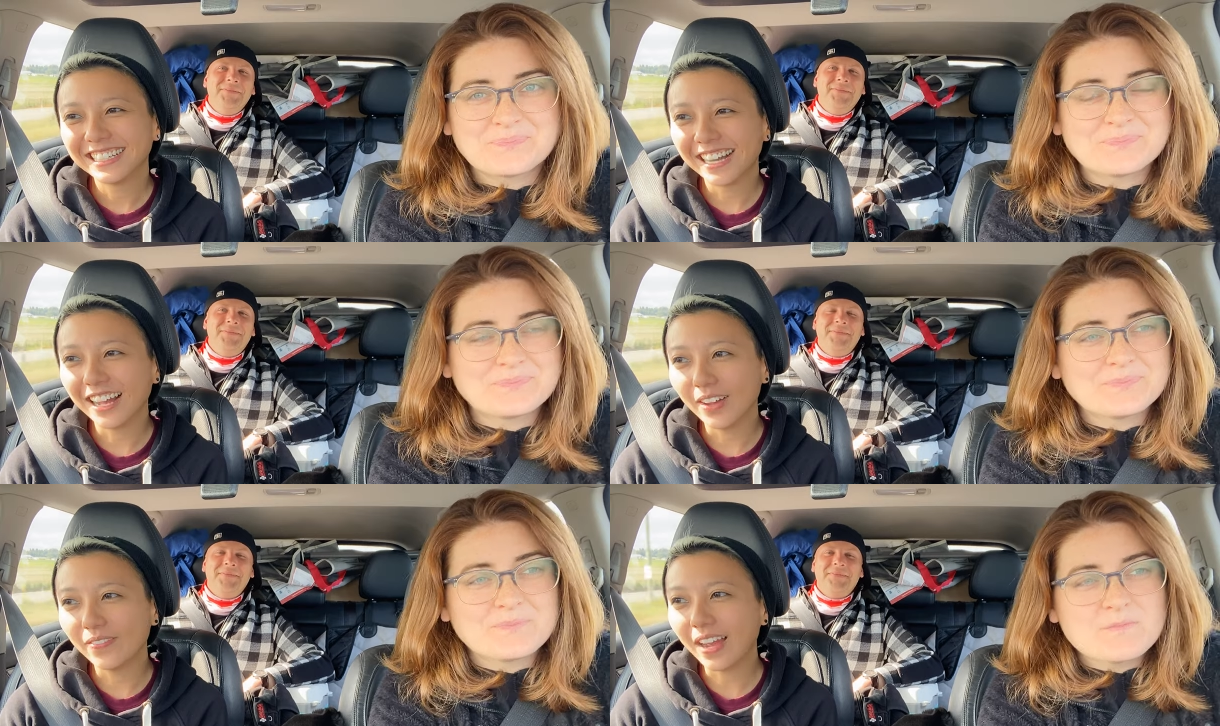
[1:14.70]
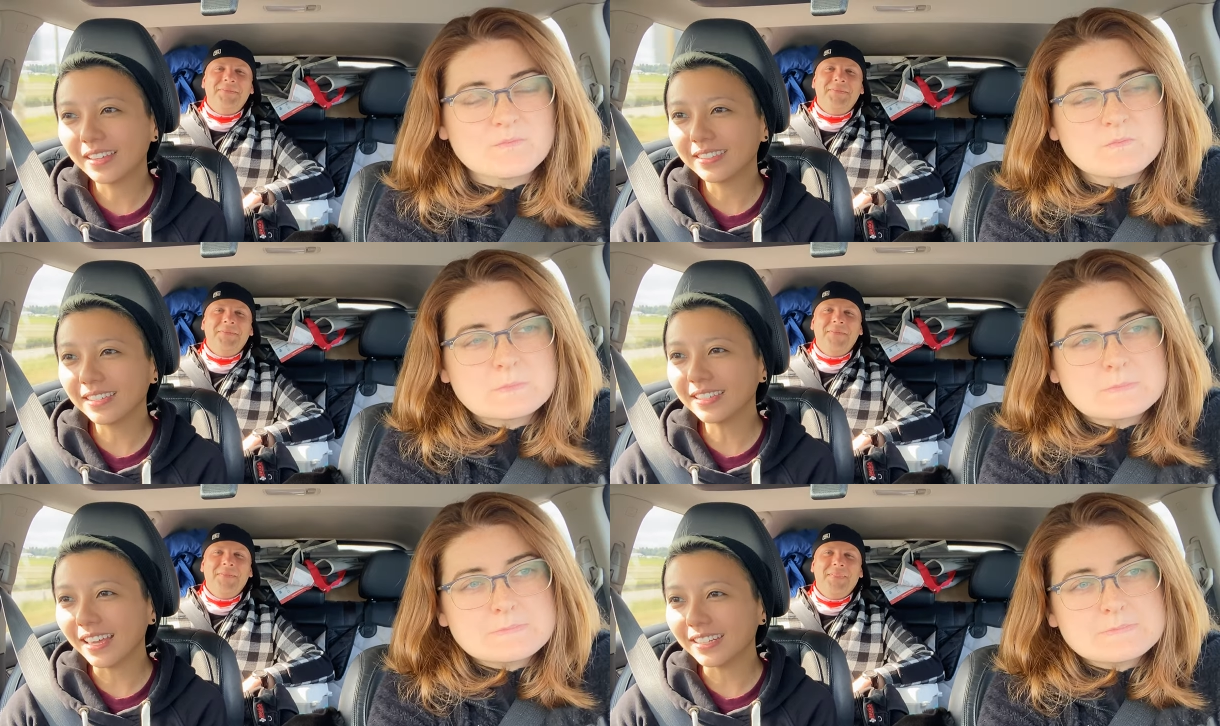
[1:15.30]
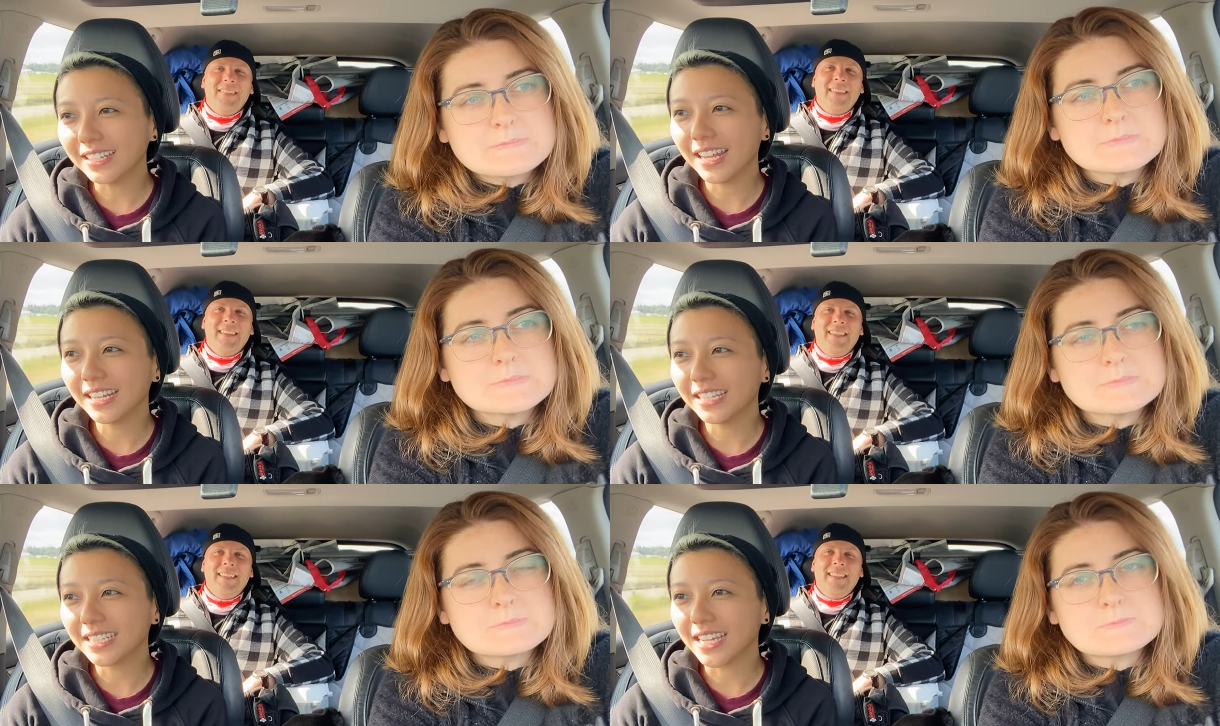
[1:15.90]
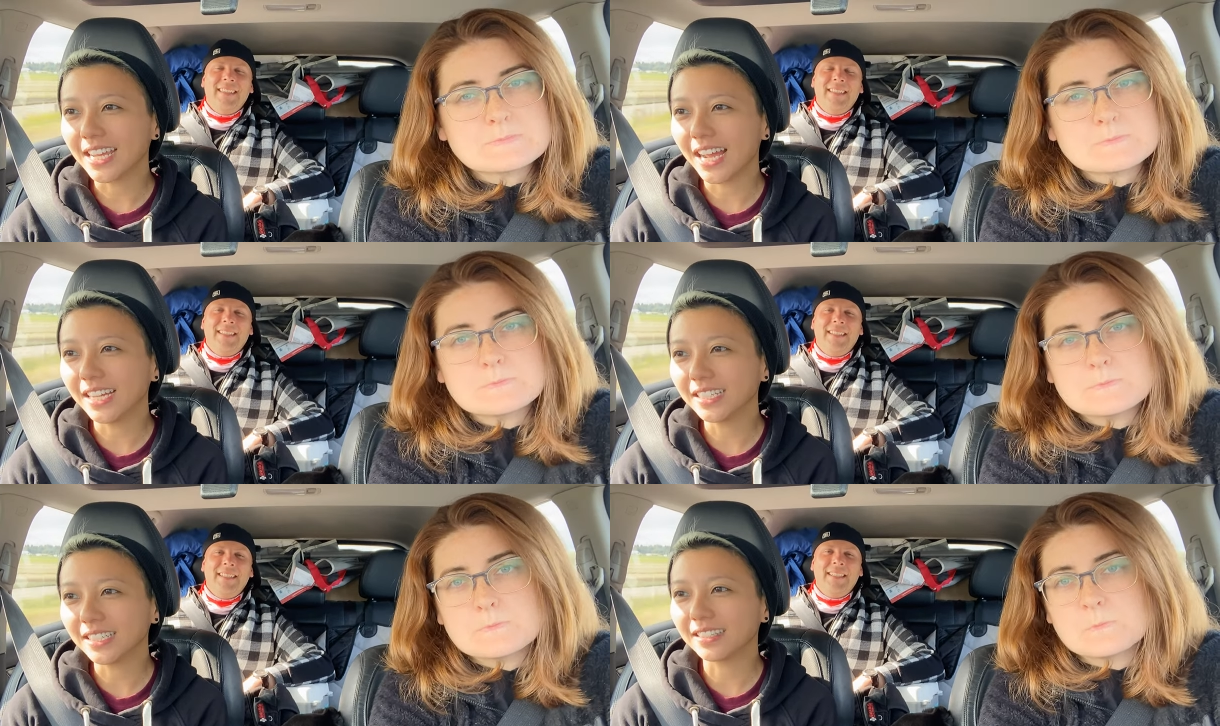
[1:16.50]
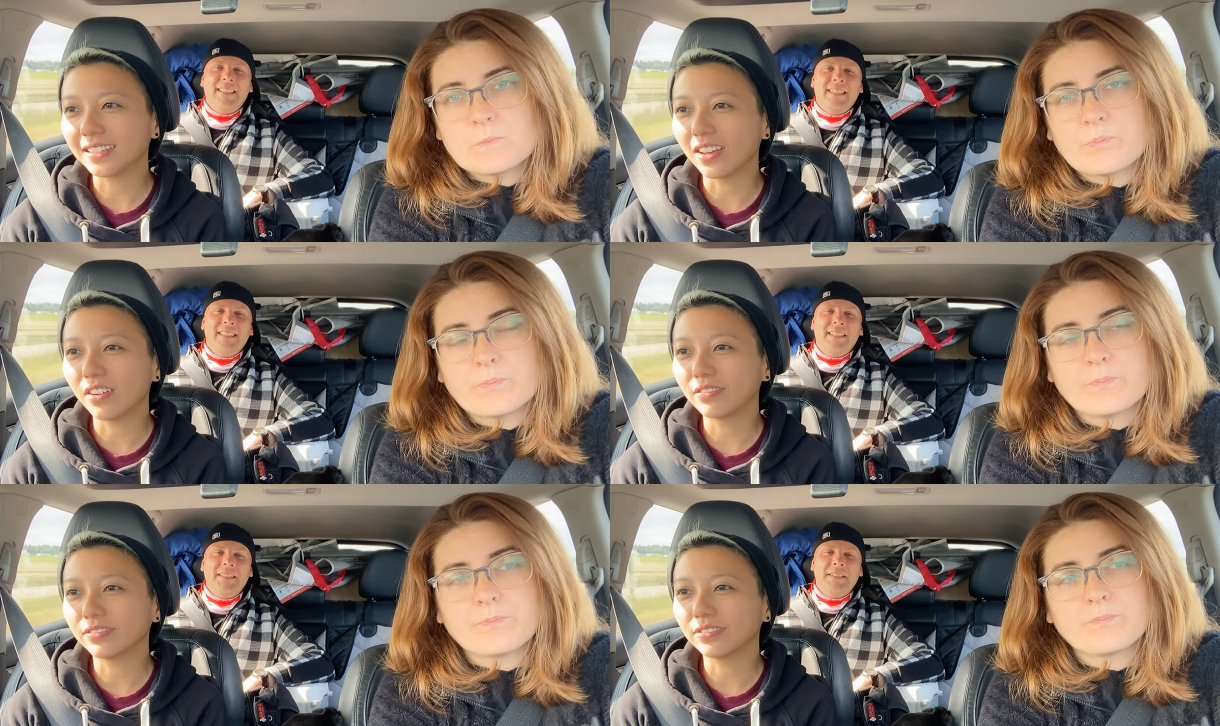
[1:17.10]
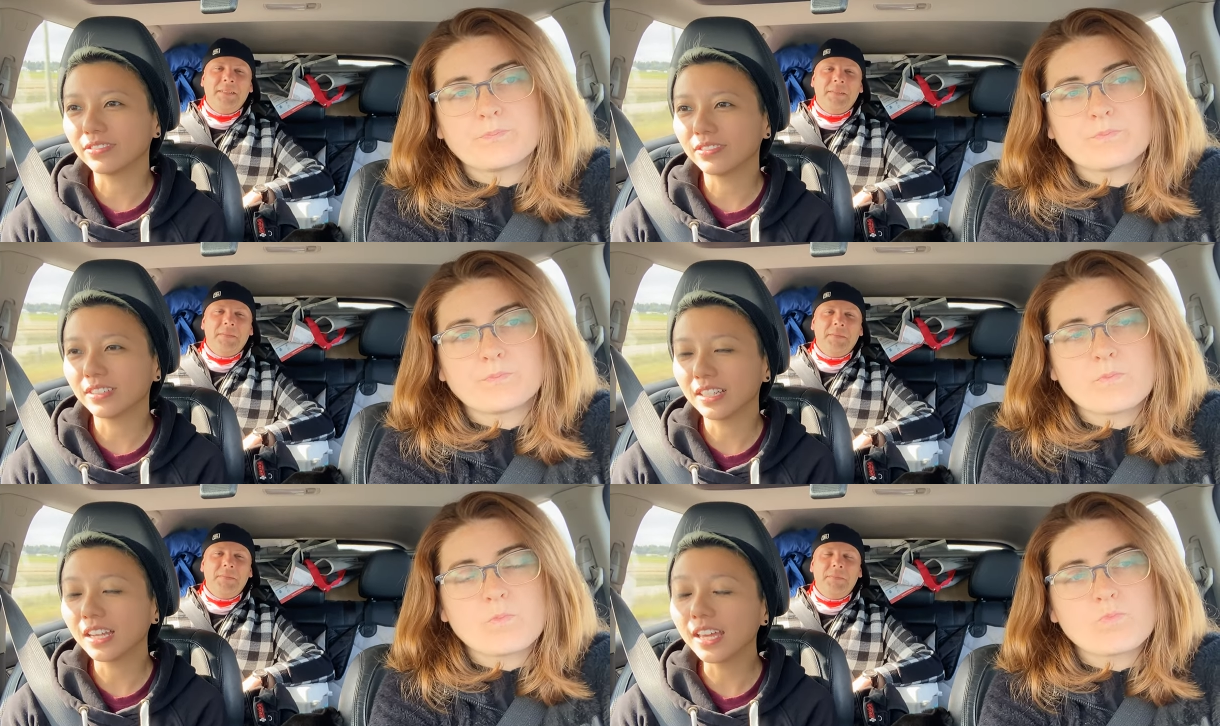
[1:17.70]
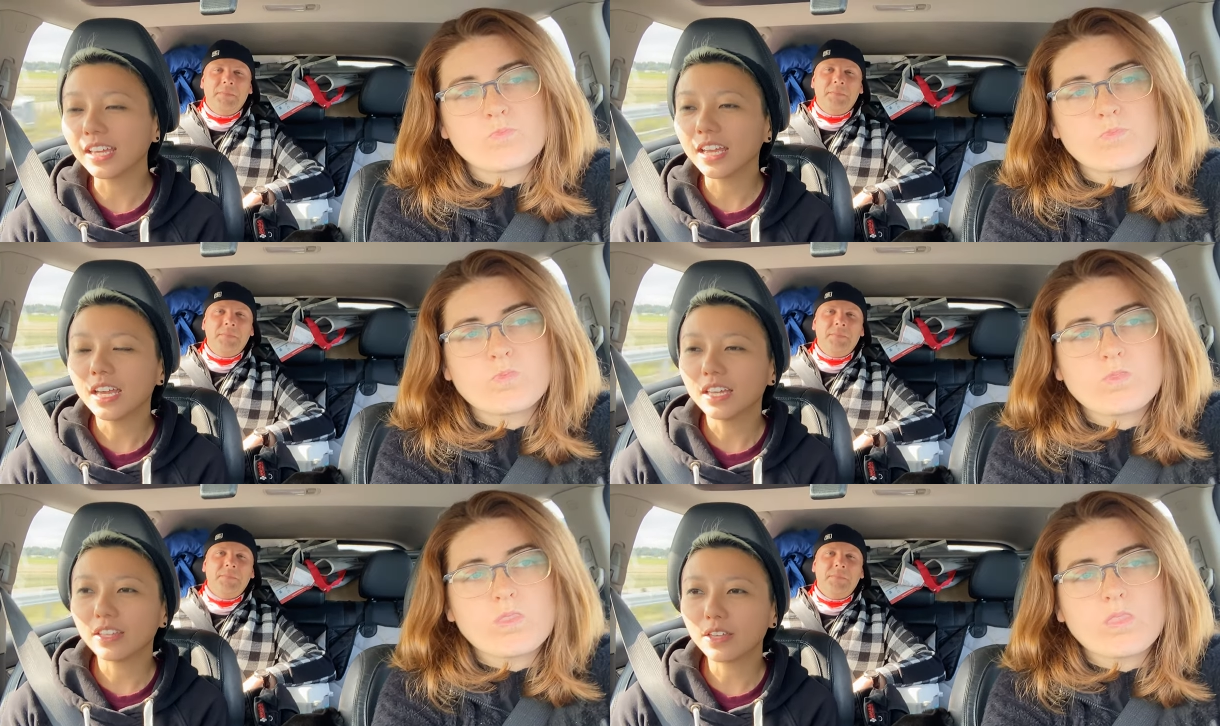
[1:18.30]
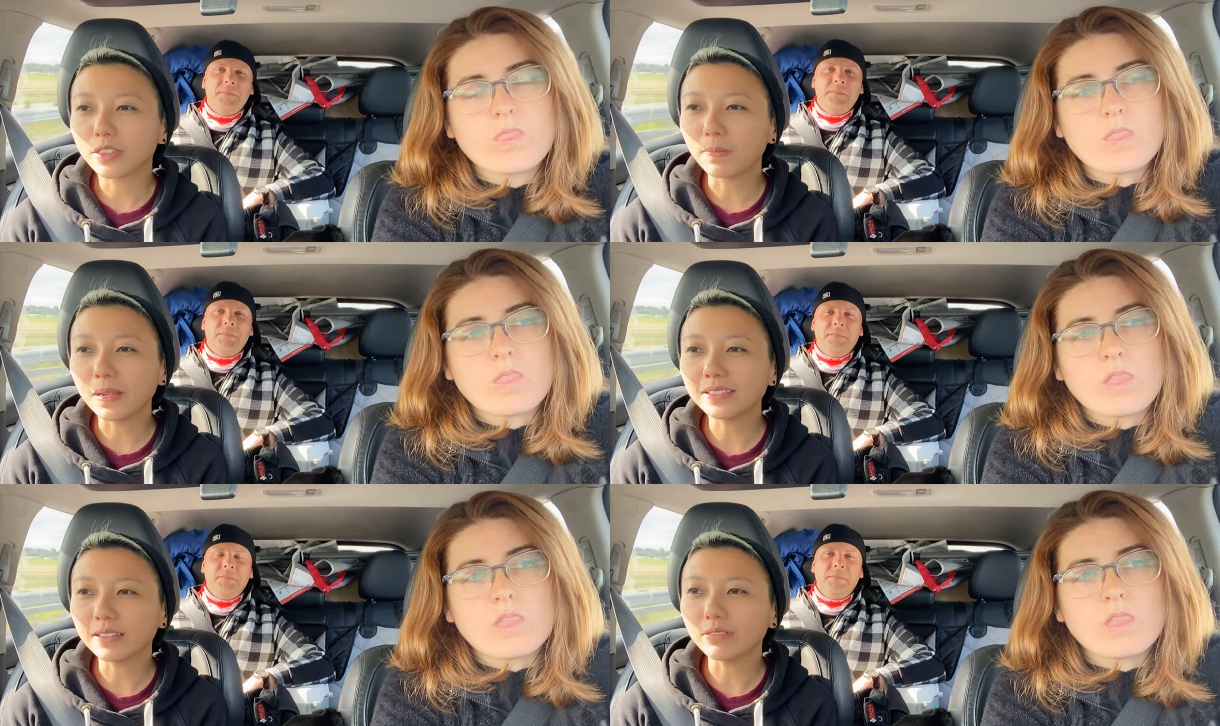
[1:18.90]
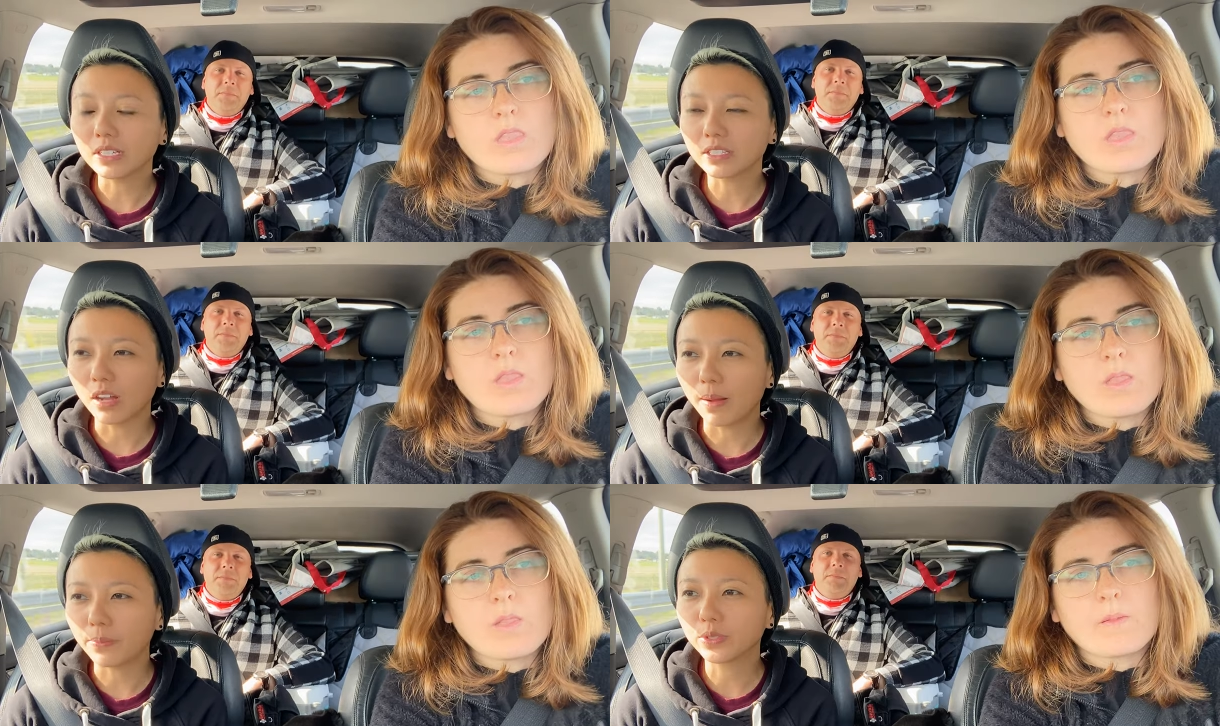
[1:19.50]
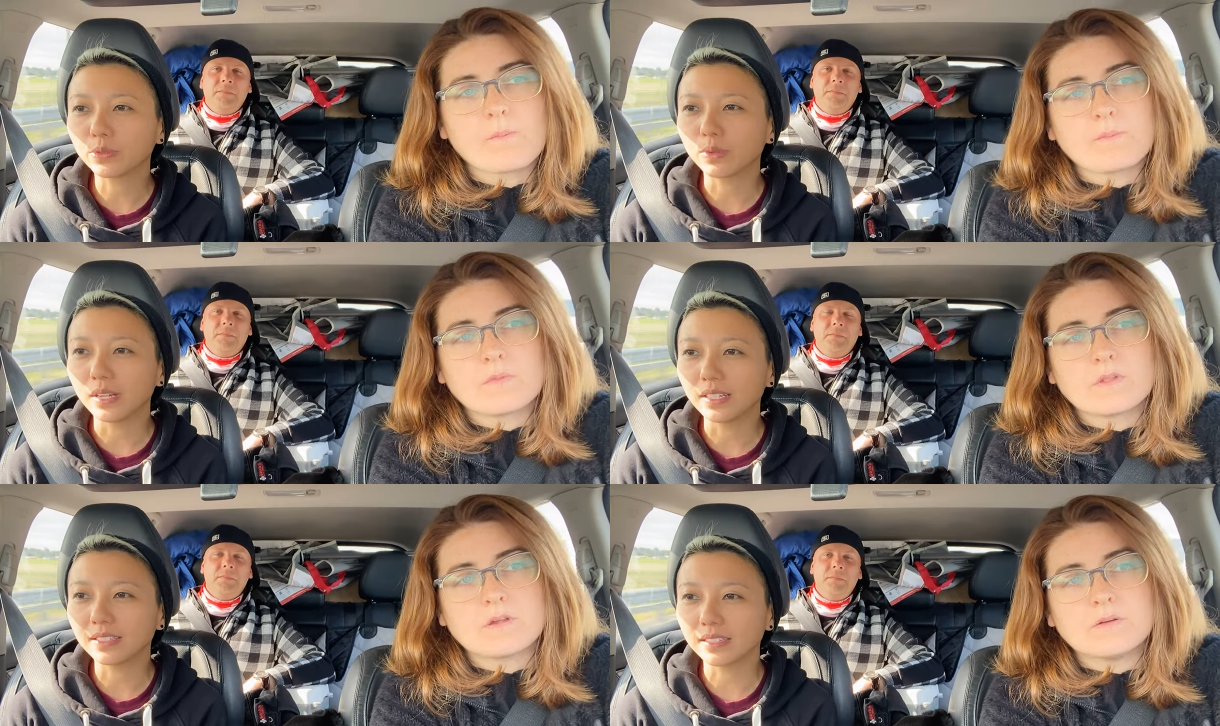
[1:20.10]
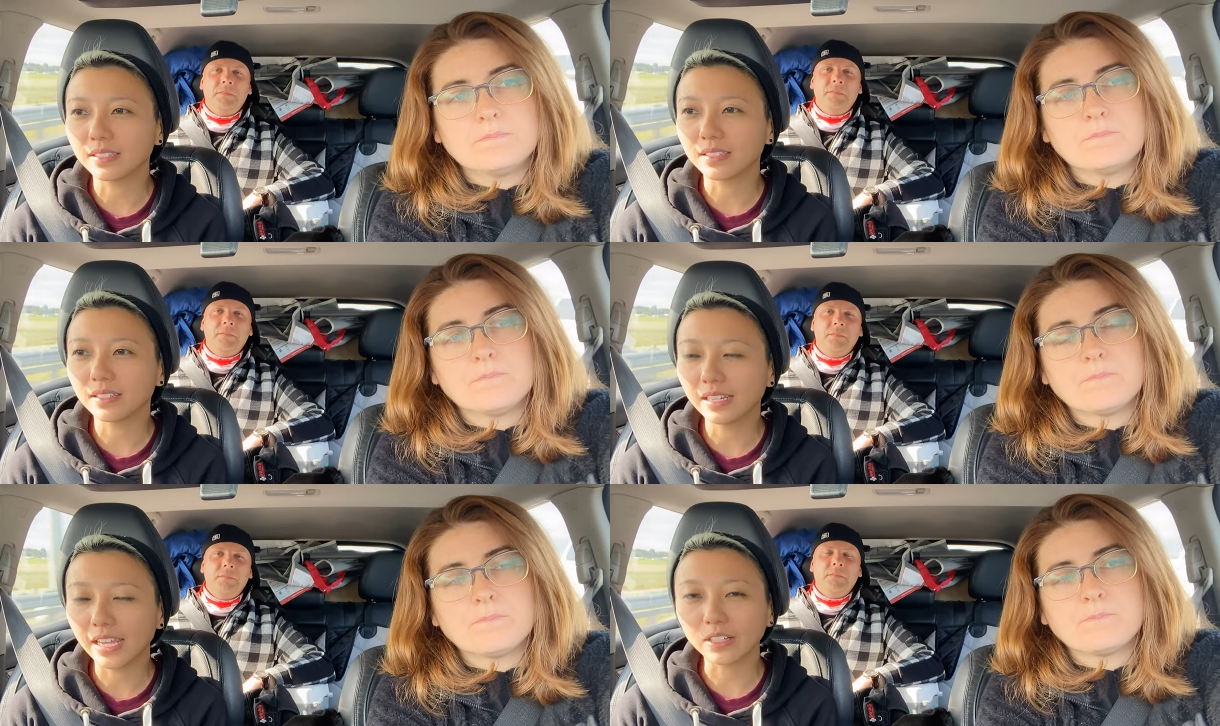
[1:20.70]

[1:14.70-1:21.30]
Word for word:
Speaker 1: um, I think at the end of the day, I just love, like, the place that we stopped was Lake